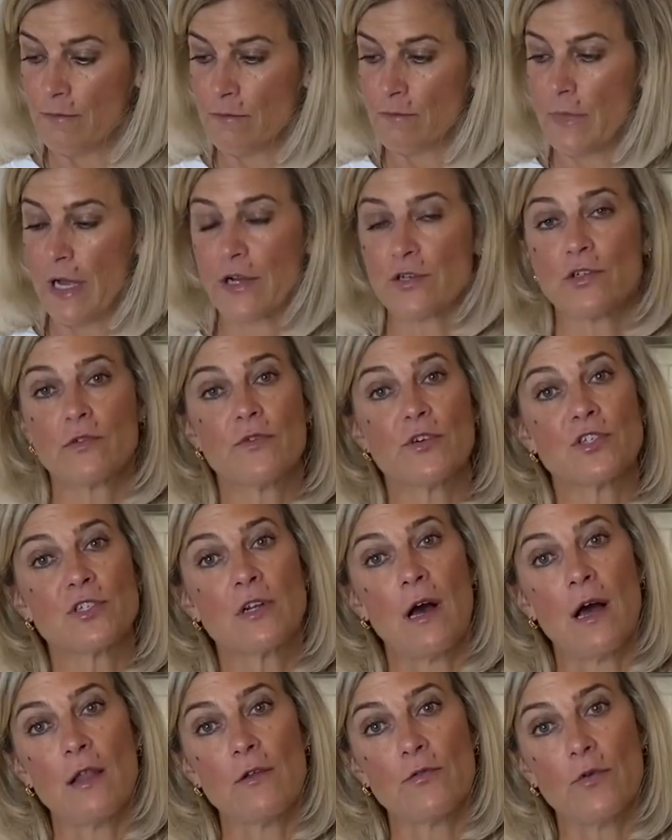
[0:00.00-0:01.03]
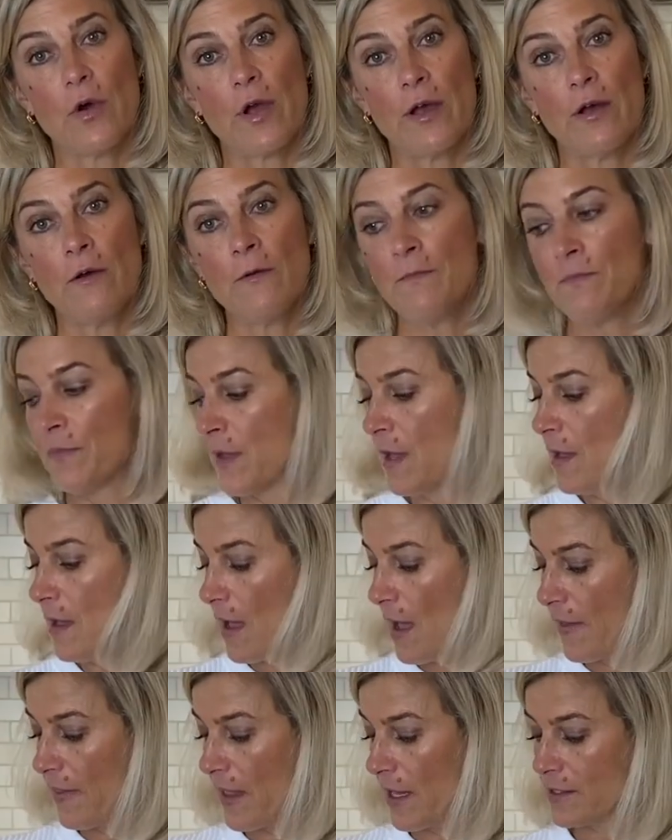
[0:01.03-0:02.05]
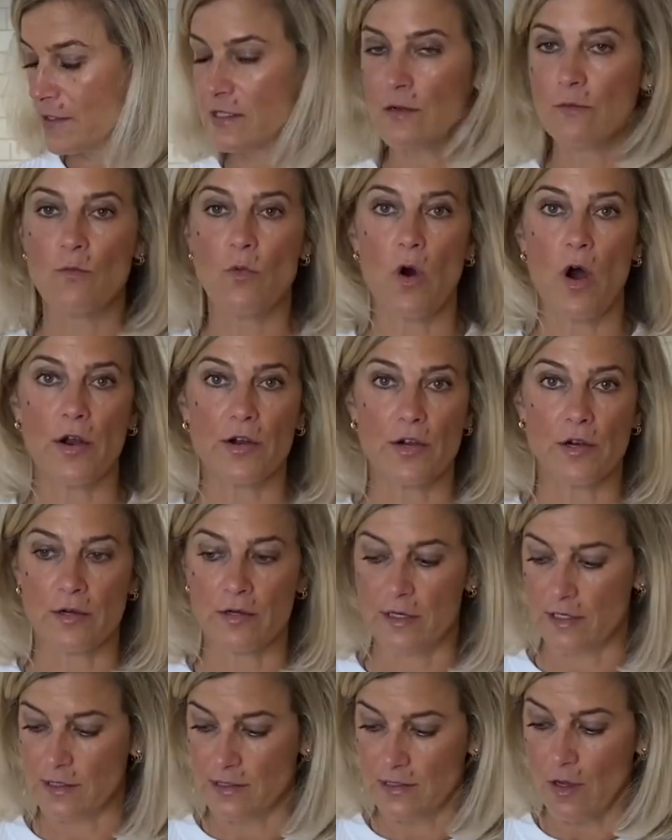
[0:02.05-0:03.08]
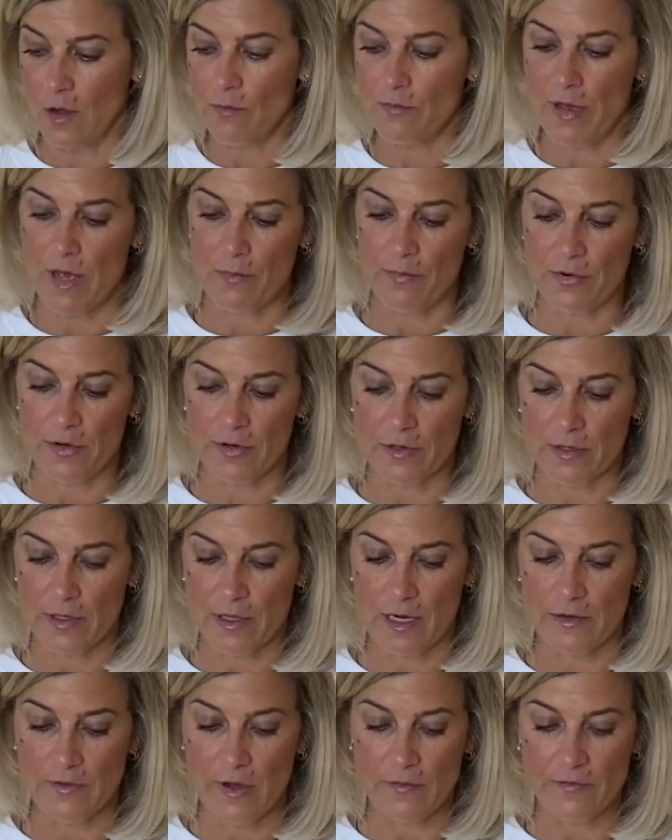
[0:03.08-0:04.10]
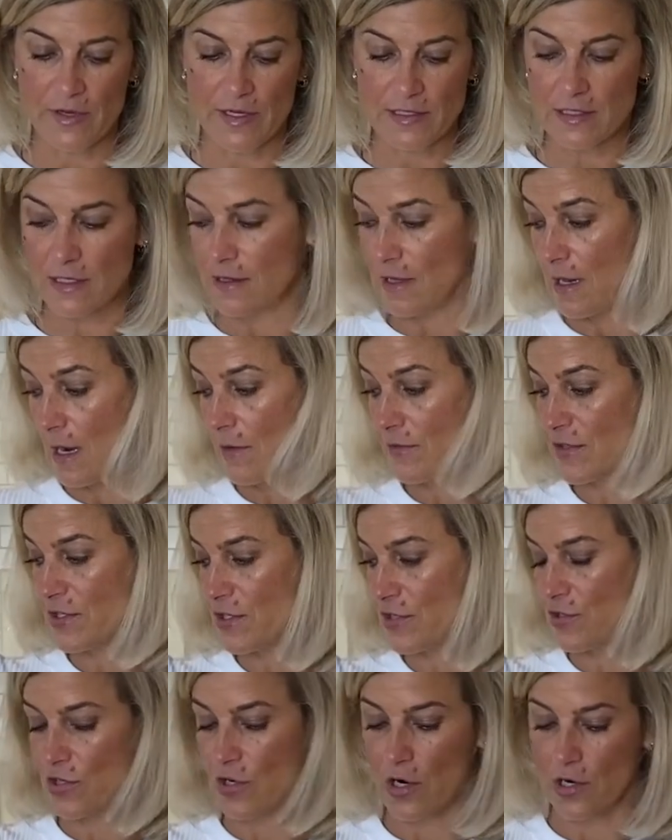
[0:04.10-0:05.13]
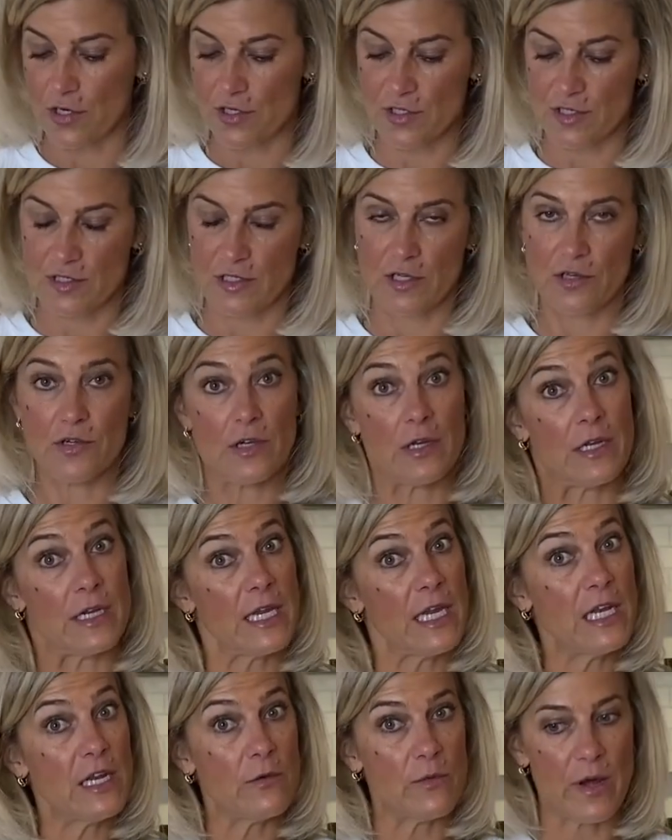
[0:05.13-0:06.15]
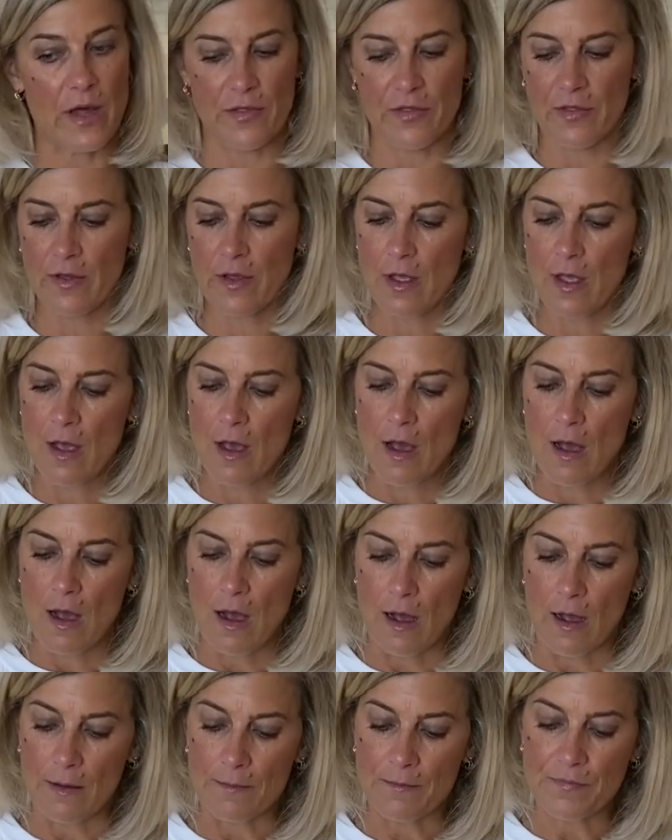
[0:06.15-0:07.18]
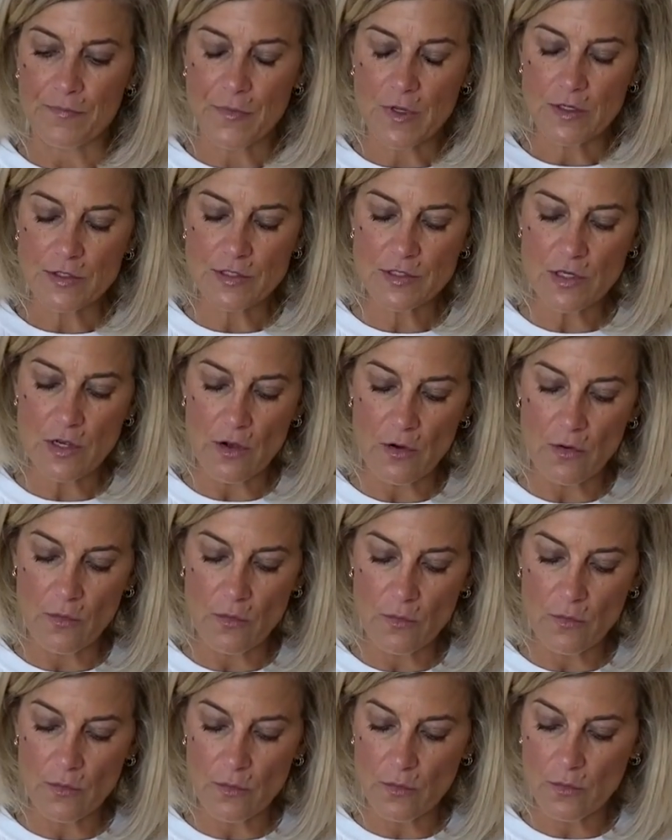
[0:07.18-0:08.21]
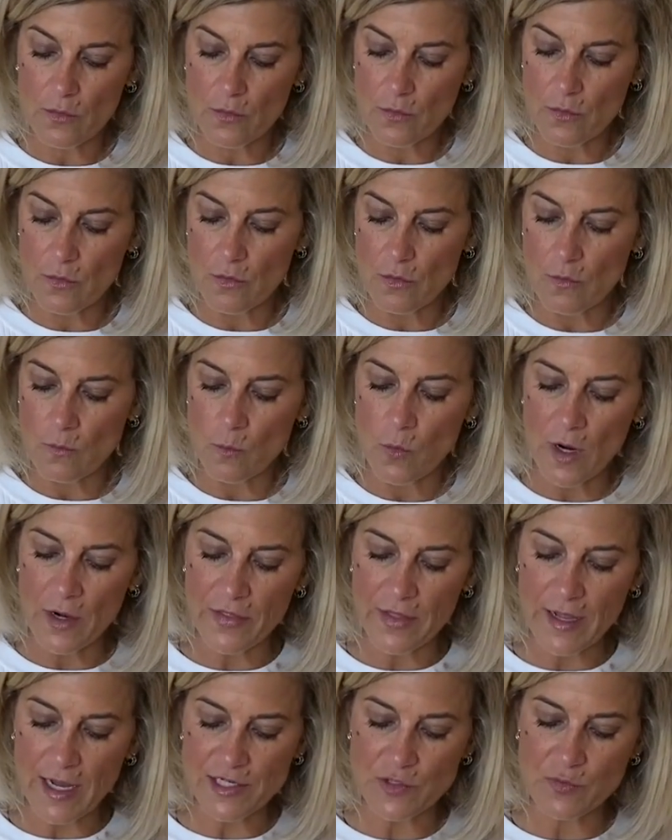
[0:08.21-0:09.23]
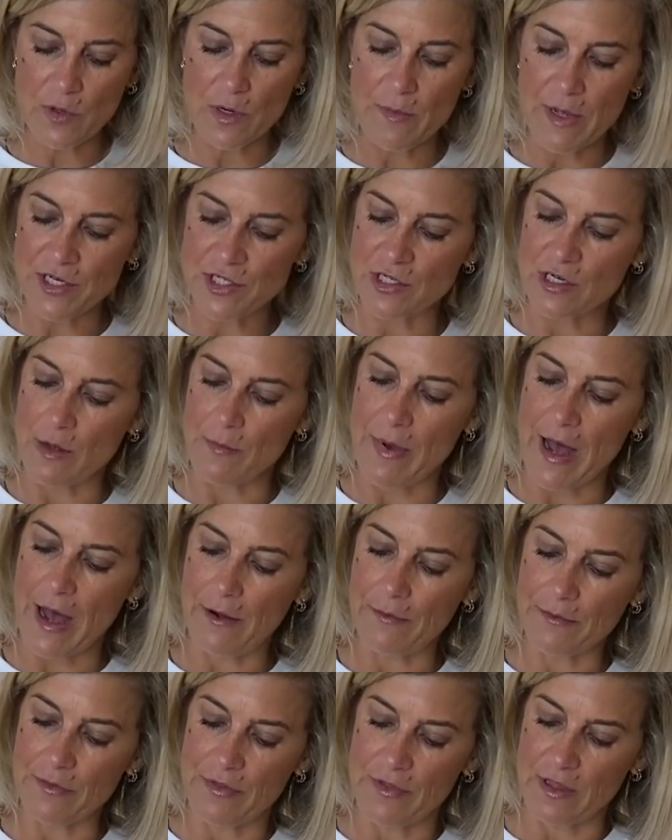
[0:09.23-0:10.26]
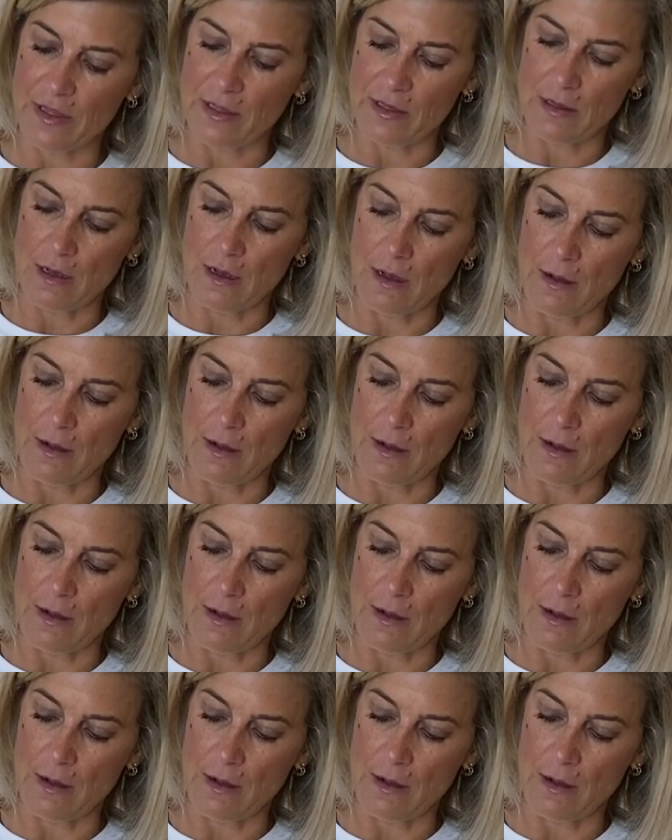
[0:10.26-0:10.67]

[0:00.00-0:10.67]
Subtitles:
extra virgin olive oil, and then some water and salt and pepper, kind of obvious. And then obviously your garnishes that you're going to eat it with. So one thing I just want to mention about the